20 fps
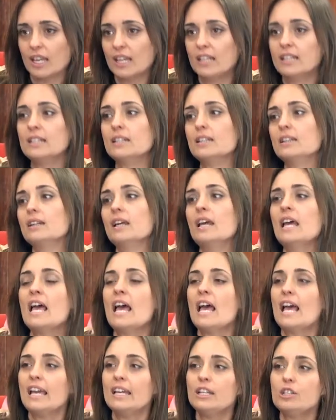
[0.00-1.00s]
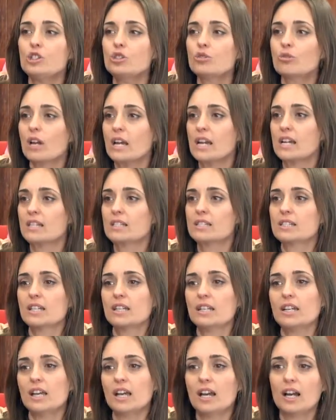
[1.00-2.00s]
and indirect,
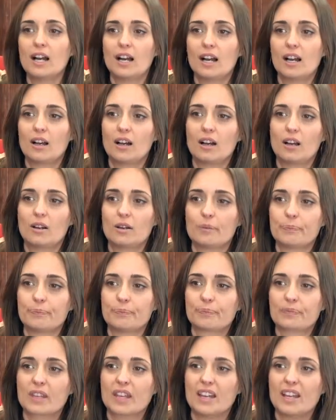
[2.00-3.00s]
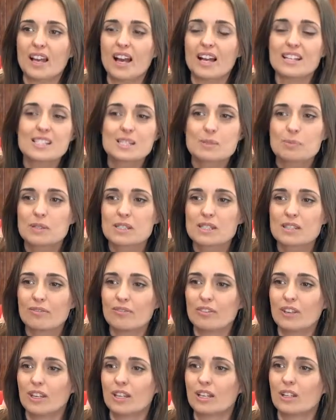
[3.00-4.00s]

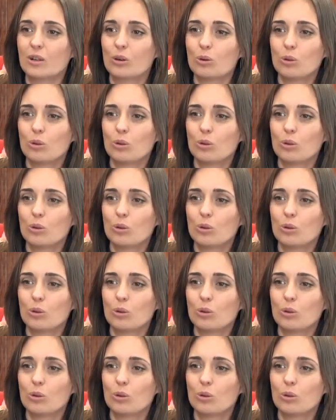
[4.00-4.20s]
unspecific,